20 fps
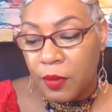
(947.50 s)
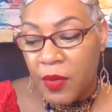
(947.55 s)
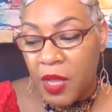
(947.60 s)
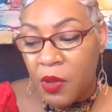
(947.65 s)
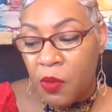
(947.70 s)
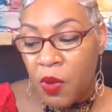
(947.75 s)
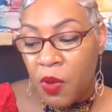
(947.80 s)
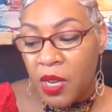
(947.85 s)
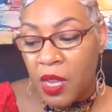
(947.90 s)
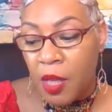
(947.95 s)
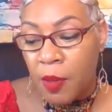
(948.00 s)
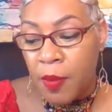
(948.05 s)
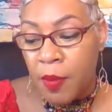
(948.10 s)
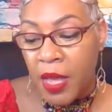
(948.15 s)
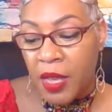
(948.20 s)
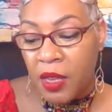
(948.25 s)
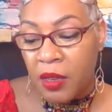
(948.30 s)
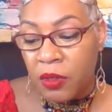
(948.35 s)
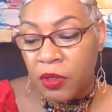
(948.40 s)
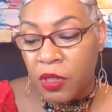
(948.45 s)
They want to come
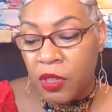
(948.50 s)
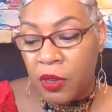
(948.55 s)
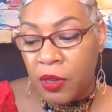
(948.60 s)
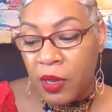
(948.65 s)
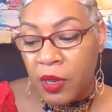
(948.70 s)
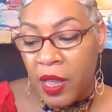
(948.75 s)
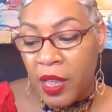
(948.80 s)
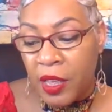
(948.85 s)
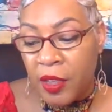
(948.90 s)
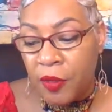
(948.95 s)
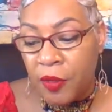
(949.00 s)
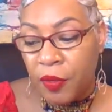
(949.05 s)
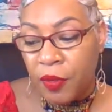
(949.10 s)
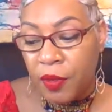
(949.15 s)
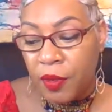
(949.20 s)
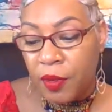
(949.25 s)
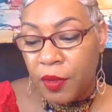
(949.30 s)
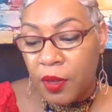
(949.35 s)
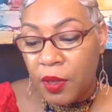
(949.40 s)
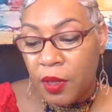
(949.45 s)
back into your life.
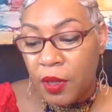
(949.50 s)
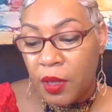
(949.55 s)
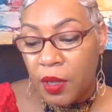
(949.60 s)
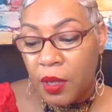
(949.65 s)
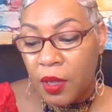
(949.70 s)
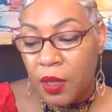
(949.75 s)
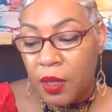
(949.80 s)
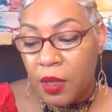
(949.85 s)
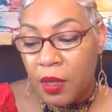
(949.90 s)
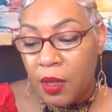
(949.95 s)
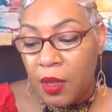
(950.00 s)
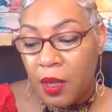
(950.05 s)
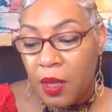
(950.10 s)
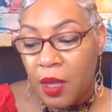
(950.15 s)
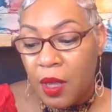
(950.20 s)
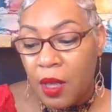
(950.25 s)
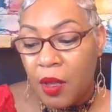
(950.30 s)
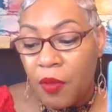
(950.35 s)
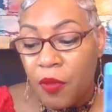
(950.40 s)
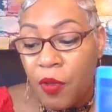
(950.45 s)

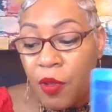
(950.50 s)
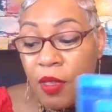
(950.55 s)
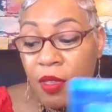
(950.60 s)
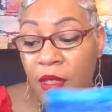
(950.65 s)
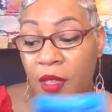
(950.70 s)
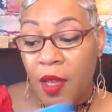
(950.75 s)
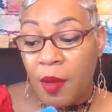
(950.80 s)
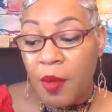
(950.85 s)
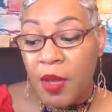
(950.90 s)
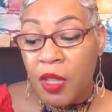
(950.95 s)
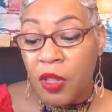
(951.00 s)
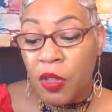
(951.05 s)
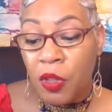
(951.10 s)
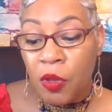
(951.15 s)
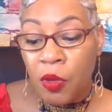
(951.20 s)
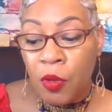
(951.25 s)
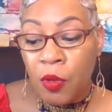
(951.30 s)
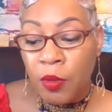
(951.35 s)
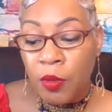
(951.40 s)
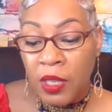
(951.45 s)
For some of
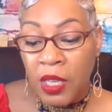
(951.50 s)
you,